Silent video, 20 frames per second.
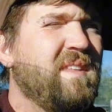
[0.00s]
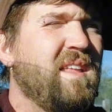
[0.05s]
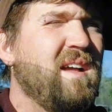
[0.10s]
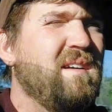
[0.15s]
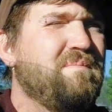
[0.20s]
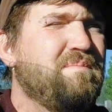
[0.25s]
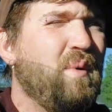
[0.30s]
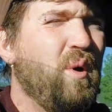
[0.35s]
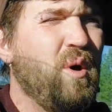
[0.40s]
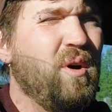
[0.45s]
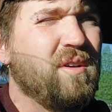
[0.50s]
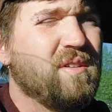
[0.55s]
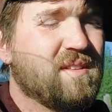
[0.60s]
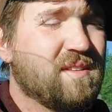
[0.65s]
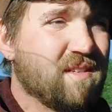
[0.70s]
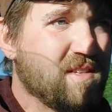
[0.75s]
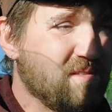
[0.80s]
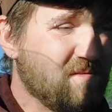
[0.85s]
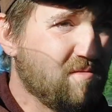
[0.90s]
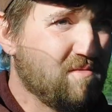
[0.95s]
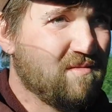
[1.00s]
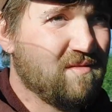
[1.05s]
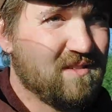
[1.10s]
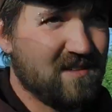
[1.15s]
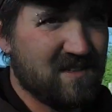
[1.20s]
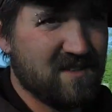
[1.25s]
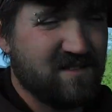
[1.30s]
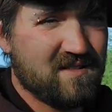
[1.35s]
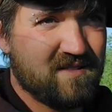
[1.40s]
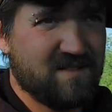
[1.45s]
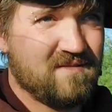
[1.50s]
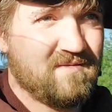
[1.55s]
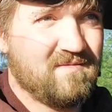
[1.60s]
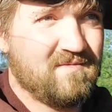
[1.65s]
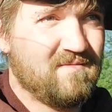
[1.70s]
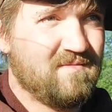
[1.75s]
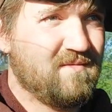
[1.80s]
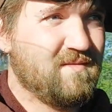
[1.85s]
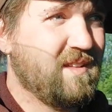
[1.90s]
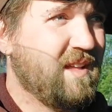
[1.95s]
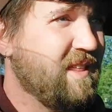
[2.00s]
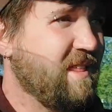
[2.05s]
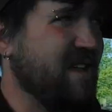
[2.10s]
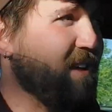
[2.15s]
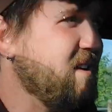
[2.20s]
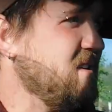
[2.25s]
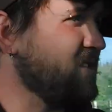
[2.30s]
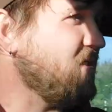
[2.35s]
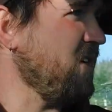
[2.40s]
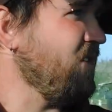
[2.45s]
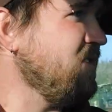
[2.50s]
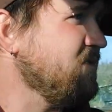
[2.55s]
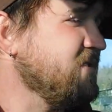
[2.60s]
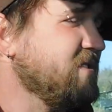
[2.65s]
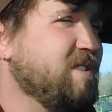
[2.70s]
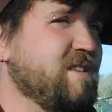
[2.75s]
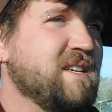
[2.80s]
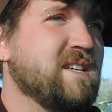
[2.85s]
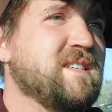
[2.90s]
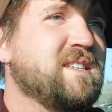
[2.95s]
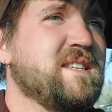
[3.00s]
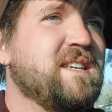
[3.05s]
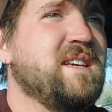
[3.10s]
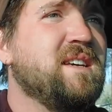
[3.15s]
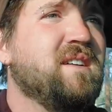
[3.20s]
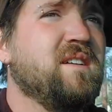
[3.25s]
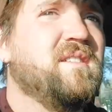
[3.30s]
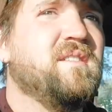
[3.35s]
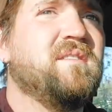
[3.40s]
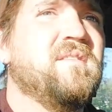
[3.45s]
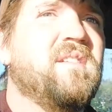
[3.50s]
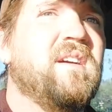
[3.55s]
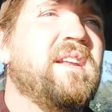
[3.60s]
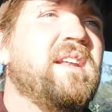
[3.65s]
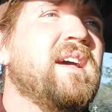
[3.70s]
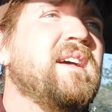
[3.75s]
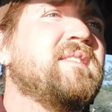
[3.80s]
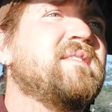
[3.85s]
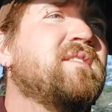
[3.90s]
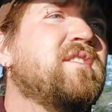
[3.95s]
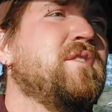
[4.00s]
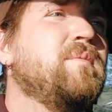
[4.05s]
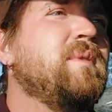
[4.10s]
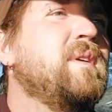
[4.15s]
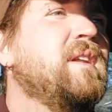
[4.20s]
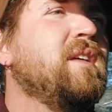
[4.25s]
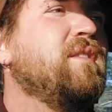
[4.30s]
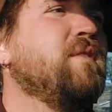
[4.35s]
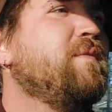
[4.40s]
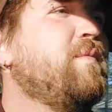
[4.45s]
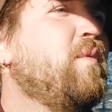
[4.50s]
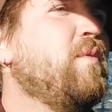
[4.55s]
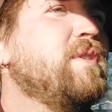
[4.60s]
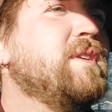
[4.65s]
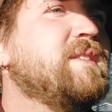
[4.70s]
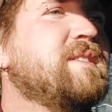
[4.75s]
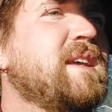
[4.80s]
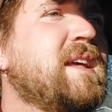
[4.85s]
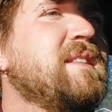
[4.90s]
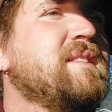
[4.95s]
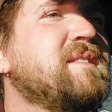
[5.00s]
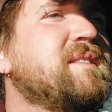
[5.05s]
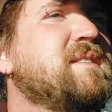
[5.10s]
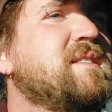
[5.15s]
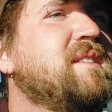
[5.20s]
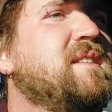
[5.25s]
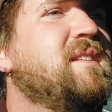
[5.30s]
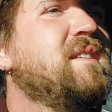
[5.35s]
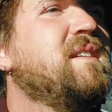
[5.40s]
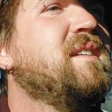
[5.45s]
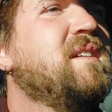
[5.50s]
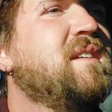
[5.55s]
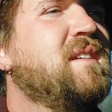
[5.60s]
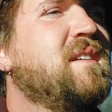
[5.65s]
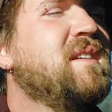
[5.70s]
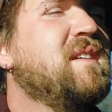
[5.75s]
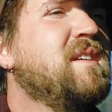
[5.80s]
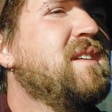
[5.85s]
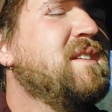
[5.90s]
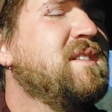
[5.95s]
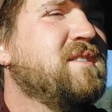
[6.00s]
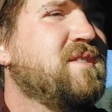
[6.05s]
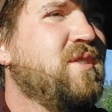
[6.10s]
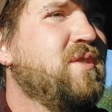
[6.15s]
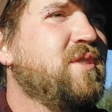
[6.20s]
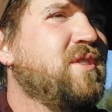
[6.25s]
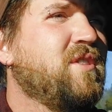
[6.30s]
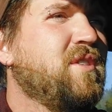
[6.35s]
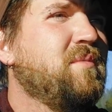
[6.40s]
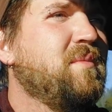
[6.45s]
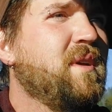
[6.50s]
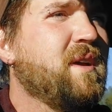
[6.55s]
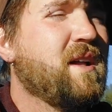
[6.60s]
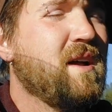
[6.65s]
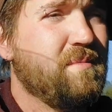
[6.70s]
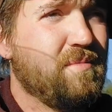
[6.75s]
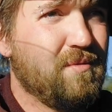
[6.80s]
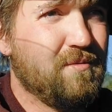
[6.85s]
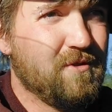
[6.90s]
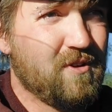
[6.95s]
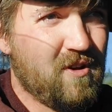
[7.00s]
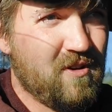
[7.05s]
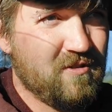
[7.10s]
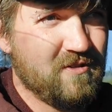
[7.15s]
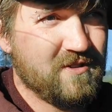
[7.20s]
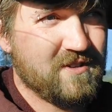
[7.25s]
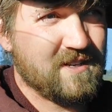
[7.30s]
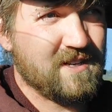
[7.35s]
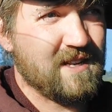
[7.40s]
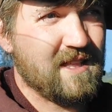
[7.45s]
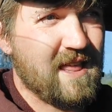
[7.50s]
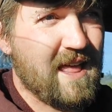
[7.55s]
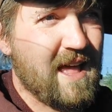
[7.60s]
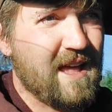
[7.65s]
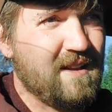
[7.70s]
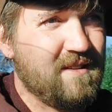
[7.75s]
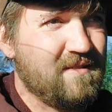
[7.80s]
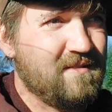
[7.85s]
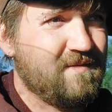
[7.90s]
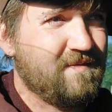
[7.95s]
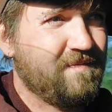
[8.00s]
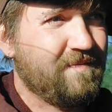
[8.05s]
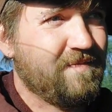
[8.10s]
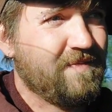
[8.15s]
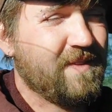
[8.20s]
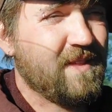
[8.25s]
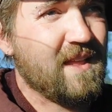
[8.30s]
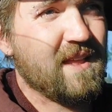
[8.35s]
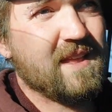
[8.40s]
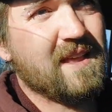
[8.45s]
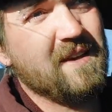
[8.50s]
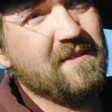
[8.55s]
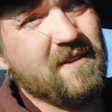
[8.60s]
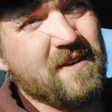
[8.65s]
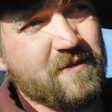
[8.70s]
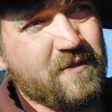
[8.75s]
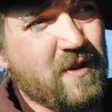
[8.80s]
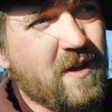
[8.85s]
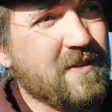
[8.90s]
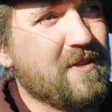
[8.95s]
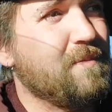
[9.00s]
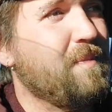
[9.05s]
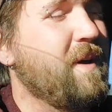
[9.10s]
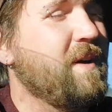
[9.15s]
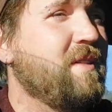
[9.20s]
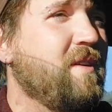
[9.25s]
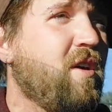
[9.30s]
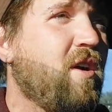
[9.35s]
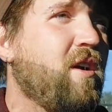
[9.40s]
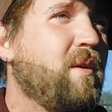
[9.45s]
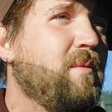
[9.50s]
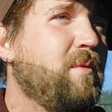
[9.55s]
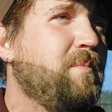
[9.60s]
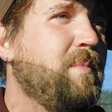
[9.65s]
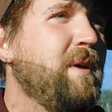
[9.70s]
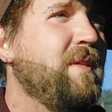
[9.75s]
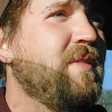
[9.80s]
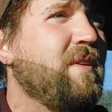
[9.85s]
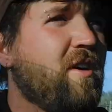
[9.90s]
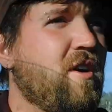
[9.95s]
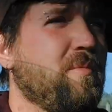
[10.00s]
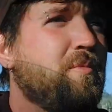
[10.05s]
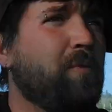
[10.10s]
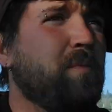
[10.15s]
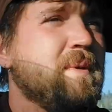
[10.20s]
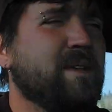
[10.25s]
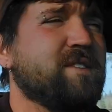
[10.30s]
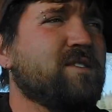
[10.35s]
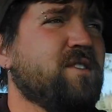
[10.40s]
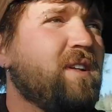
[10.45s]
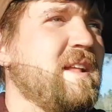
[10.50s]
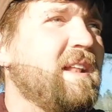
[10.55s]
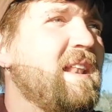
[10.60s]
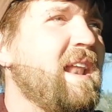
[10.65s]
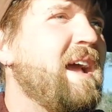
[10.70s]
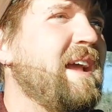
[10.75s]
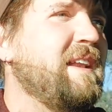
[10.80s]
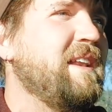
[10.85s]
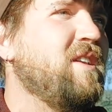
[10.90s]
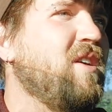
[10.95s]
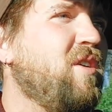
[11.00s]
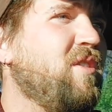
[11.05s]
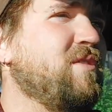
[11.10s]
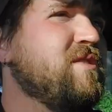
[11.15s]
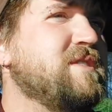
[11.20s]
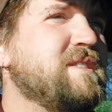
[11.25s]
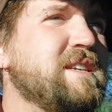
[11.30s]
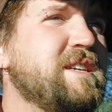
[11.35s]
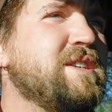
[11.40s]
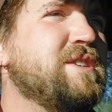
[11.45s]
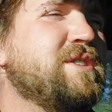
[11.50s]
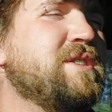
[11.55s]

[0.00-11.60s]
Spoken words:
bolt is, I think, $1.60. A nut's going to be another 40 cents. So you're going to be a couple of dollars into that. Given if you have to buy the arbor bits are like $90 each